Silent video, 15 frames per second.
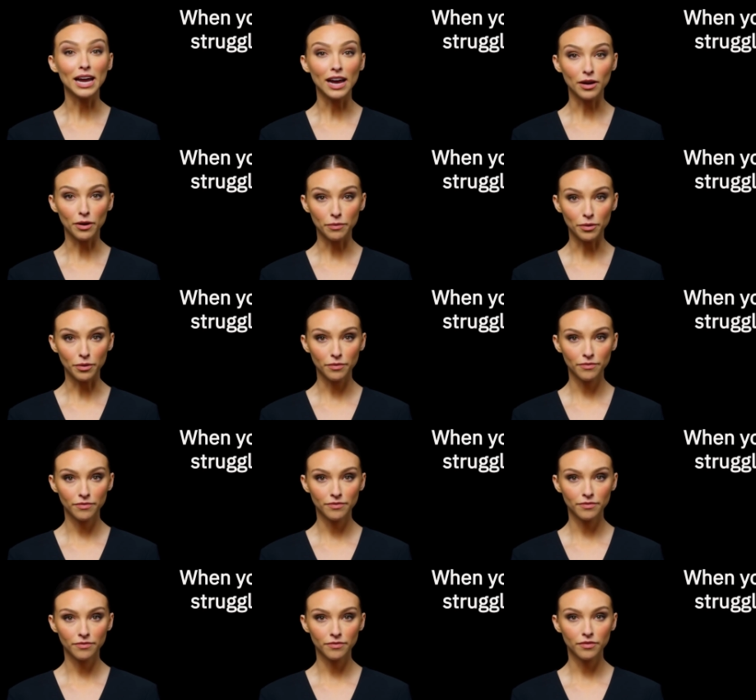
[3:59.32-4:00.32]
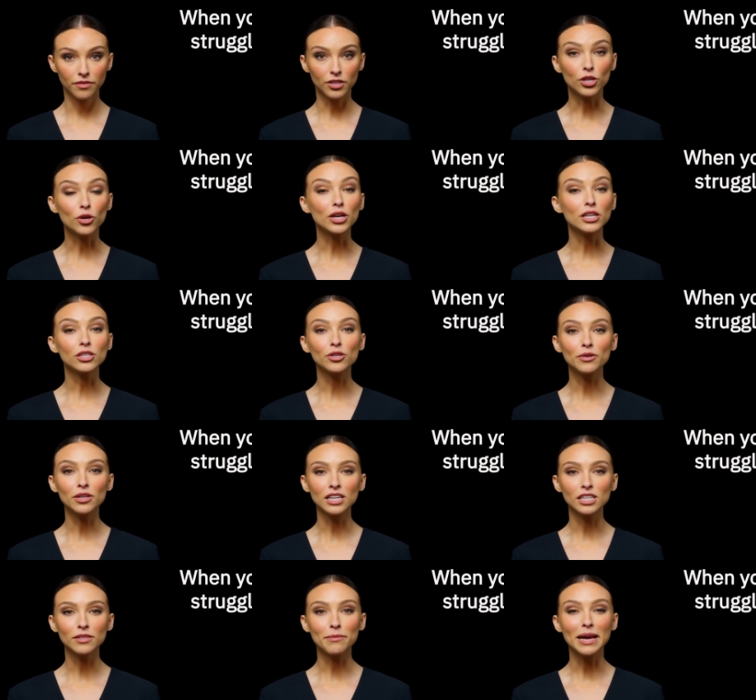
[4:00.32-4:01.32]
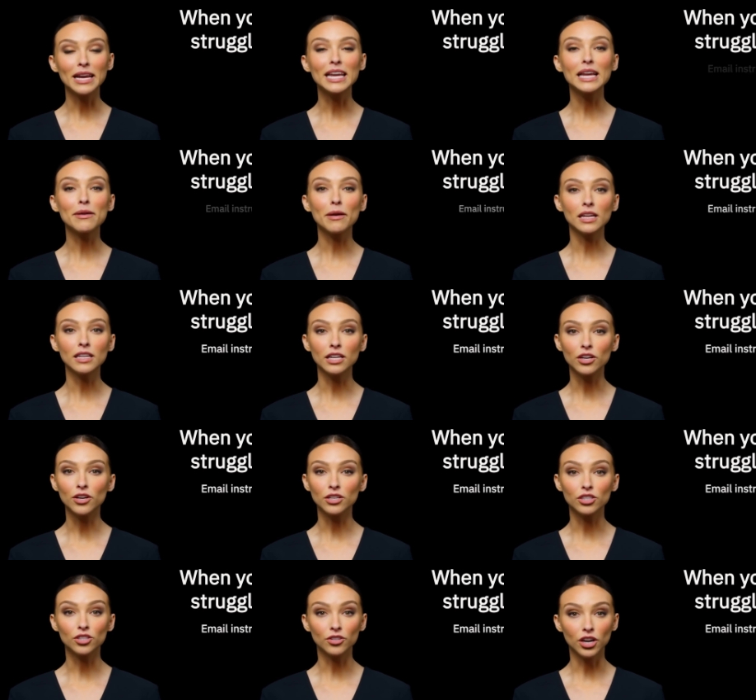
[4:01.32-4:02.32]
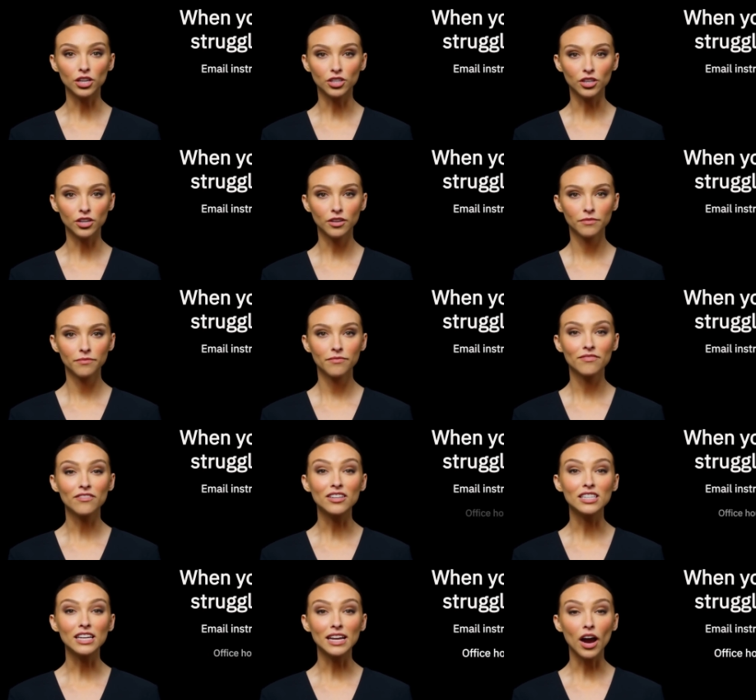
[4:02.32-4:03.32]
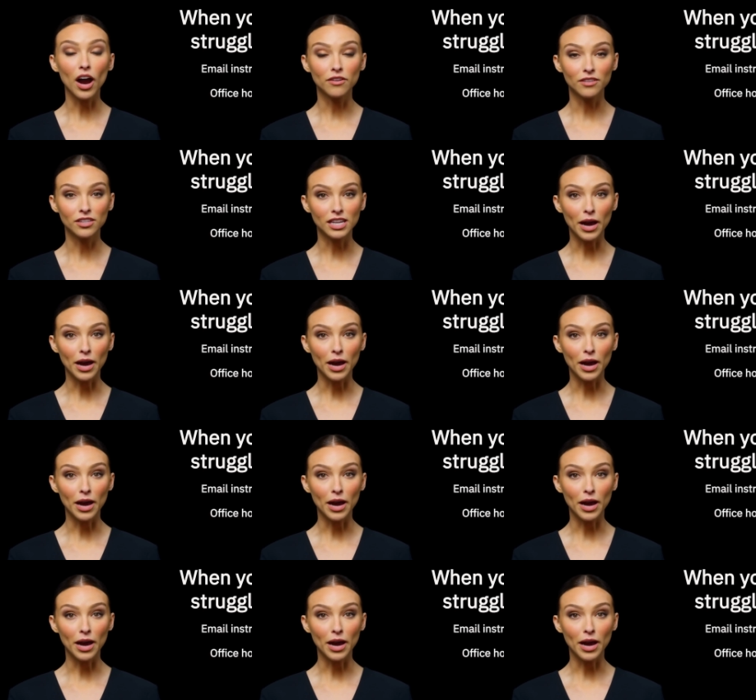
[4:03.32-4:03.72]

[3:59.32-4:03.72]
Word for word: help. You can do this by emailing your instructor, visiting office